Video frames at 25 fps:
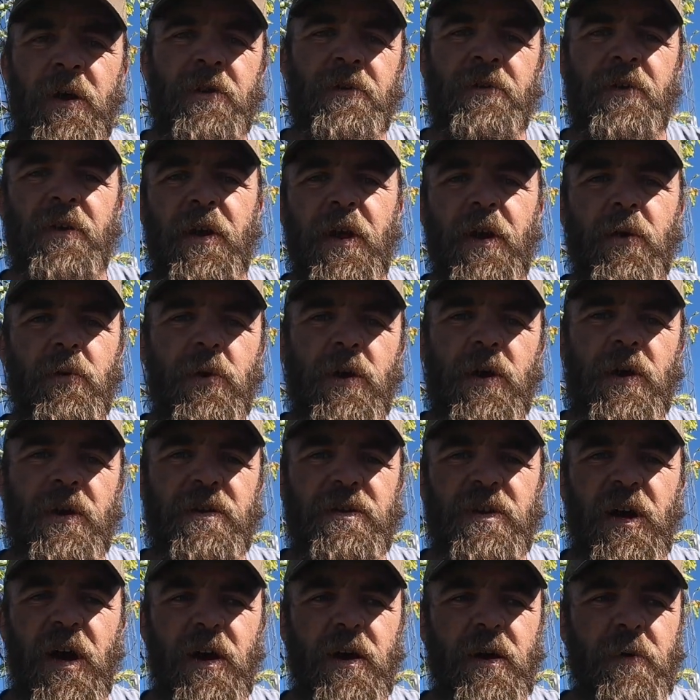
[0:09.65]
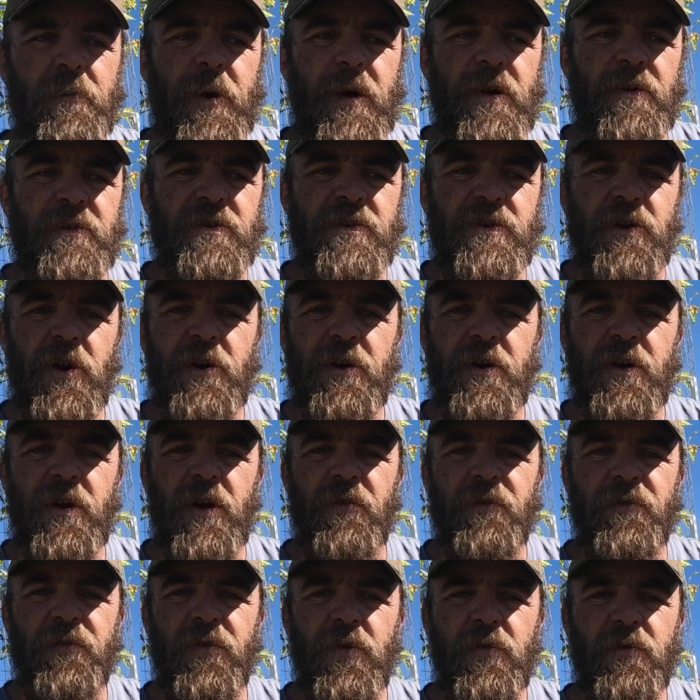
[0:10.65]
Today we're going to talk about starting
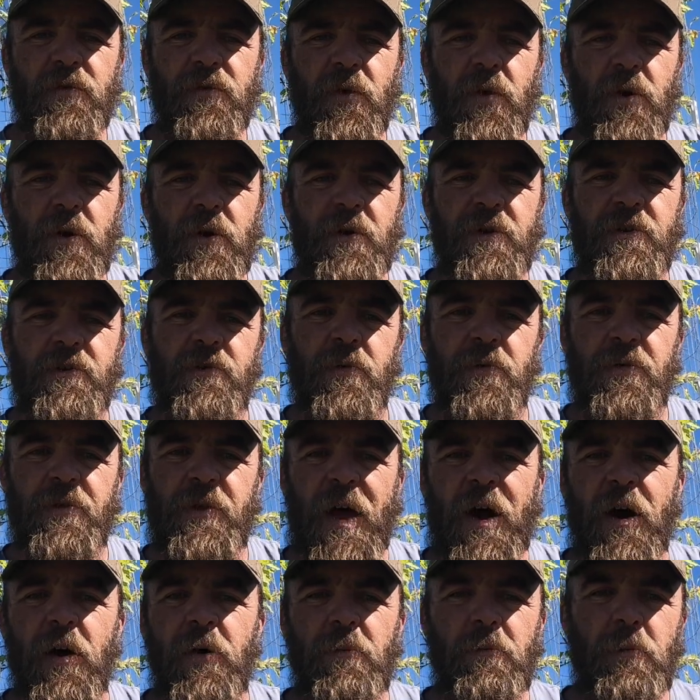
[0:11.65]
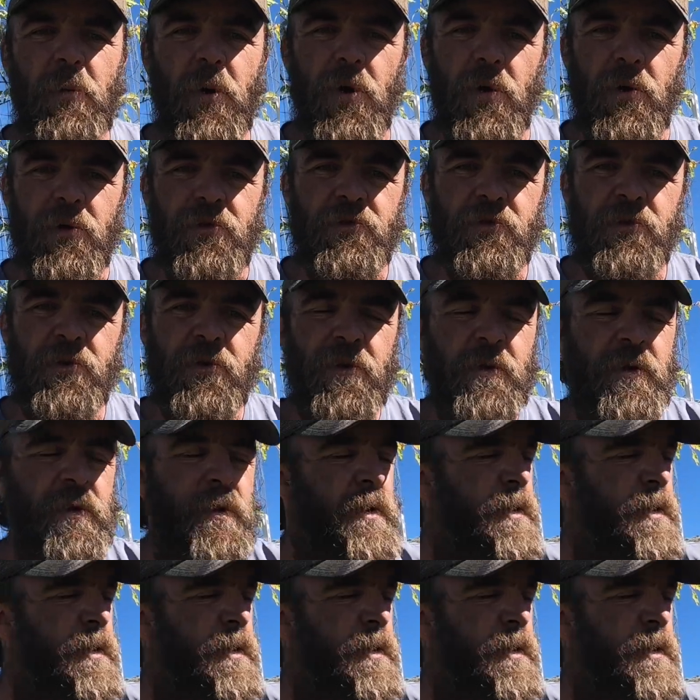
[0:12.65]
a food forest without mulch.